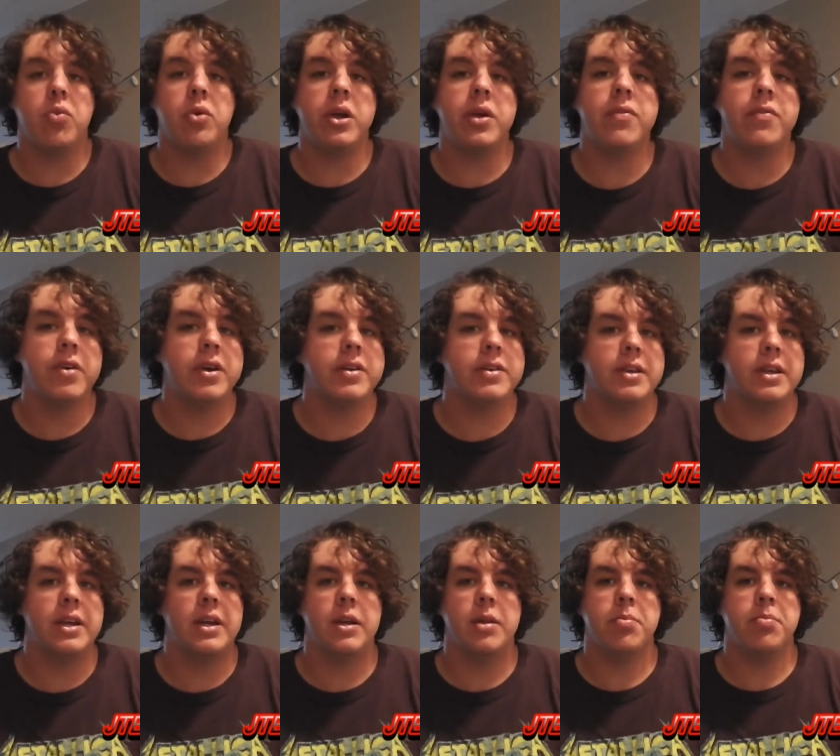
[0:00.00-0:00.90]

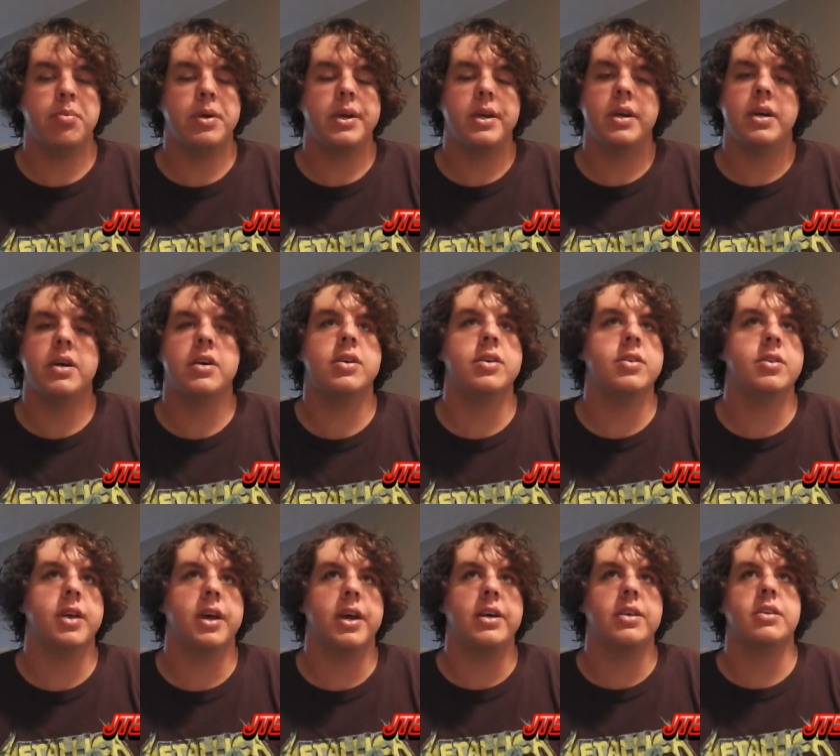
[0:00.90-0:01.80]
revisit
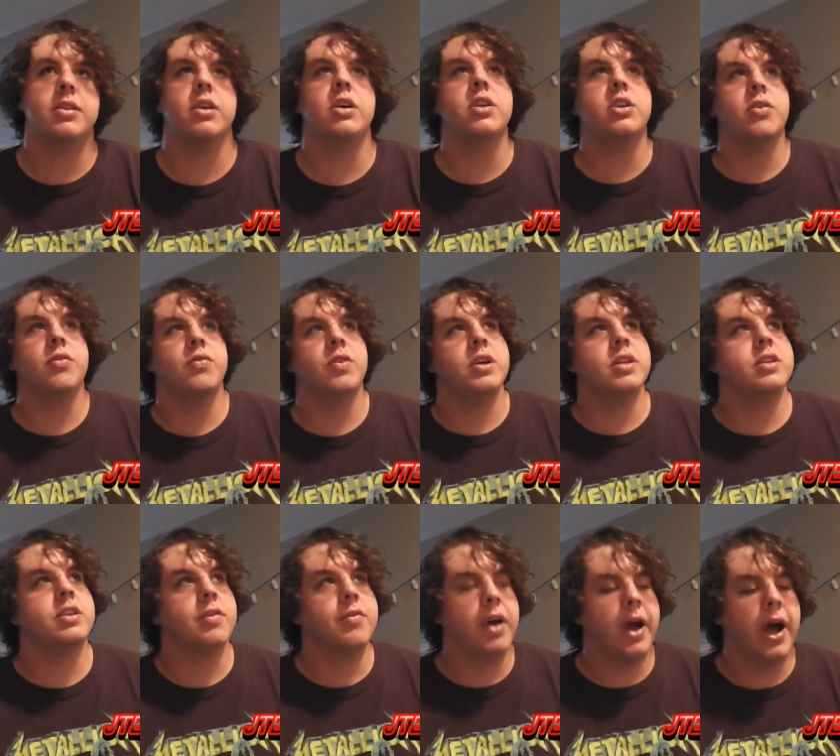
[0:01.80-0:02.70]
because as such
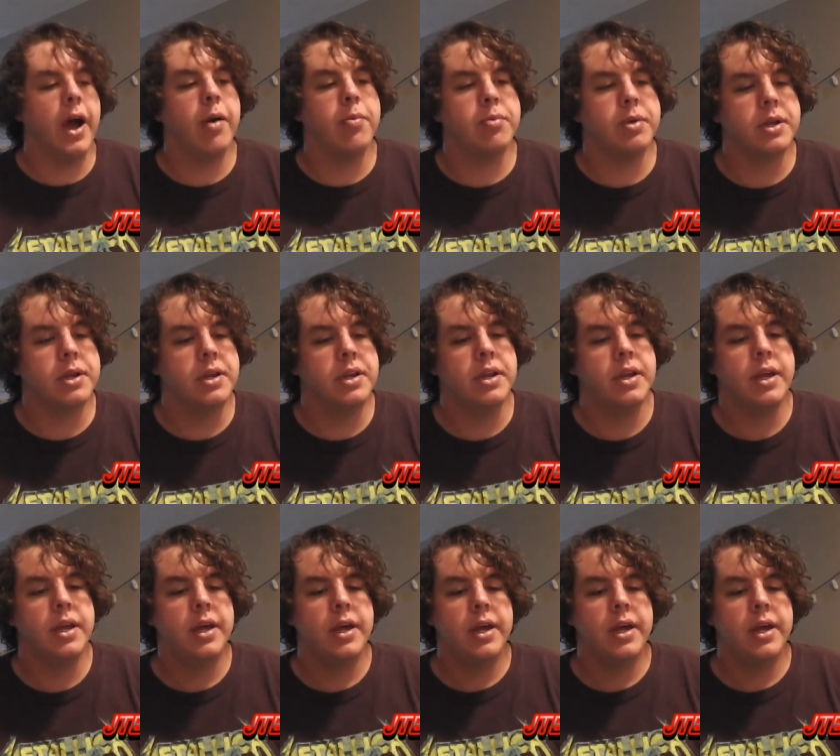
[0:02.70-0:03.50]
events have happened